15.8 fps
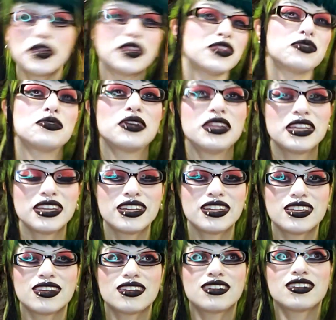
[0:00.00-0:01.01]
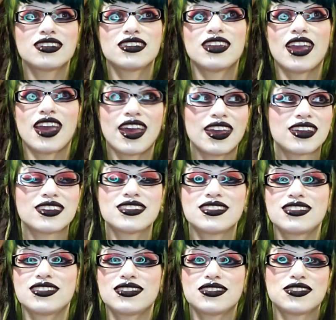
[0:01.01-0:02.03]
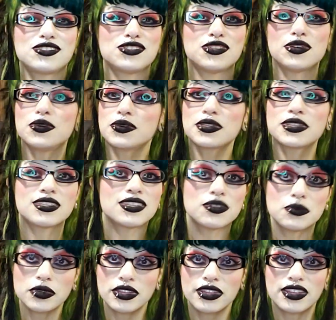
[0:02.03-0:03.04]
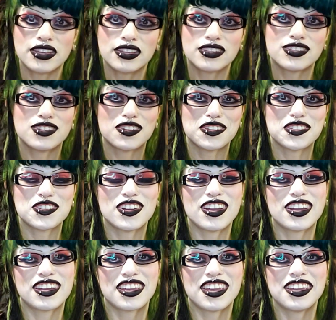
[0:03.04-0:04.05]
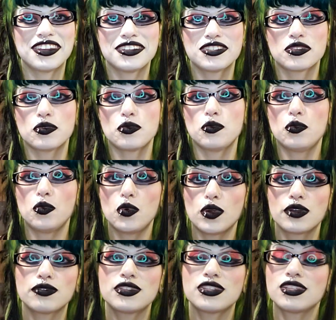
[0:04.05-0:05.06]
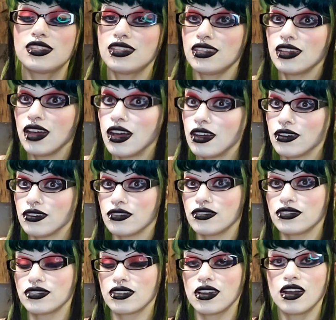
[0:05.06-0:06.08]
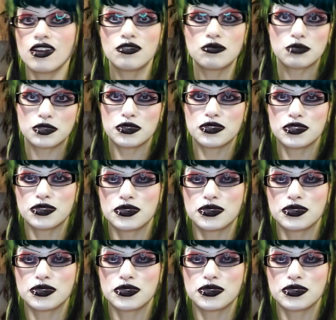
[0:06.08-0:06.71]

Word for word: one of the running gags or jokes within Star Trek is Worf's love of prune